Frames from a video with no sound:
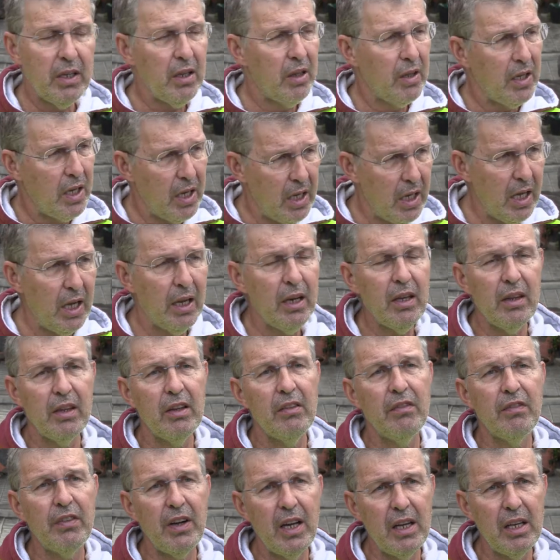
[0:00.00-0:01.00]
they are the
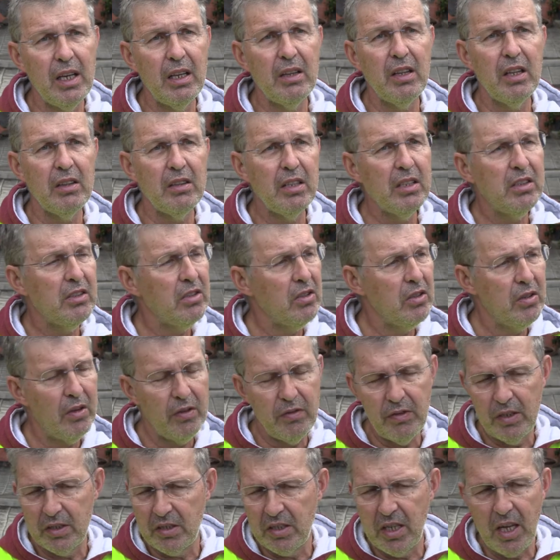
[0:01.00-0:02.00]
final decision is
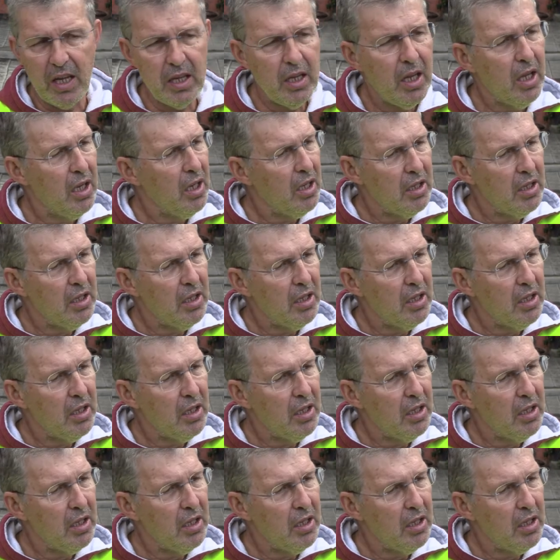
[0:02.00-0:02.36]
to say